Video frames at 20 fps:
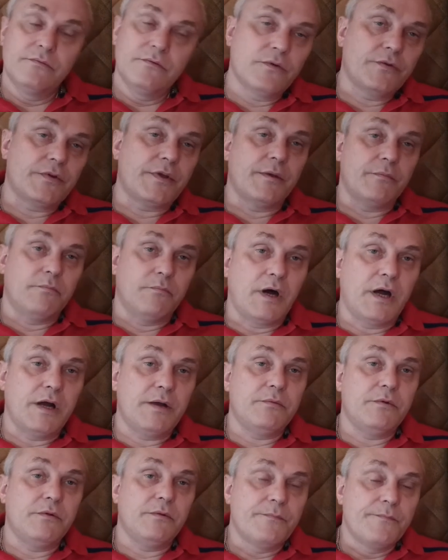okay,
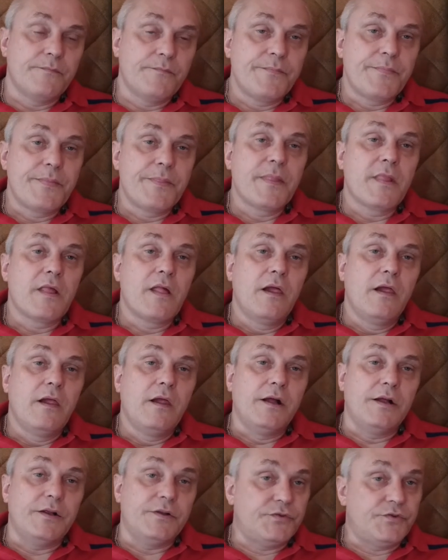Bible
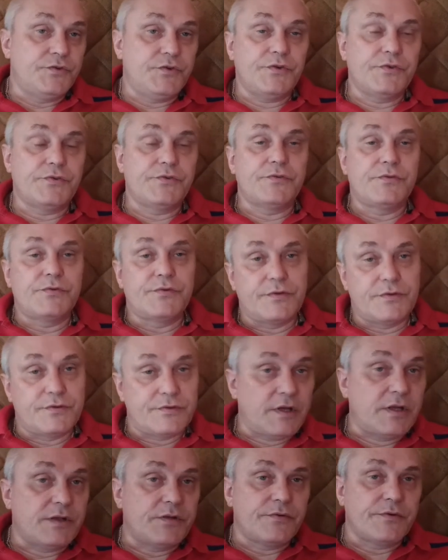and Jesus,
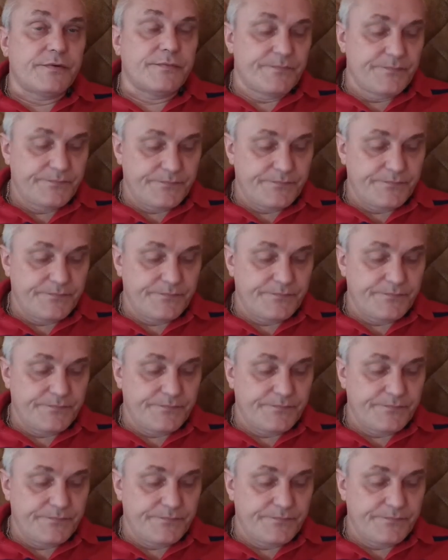etc.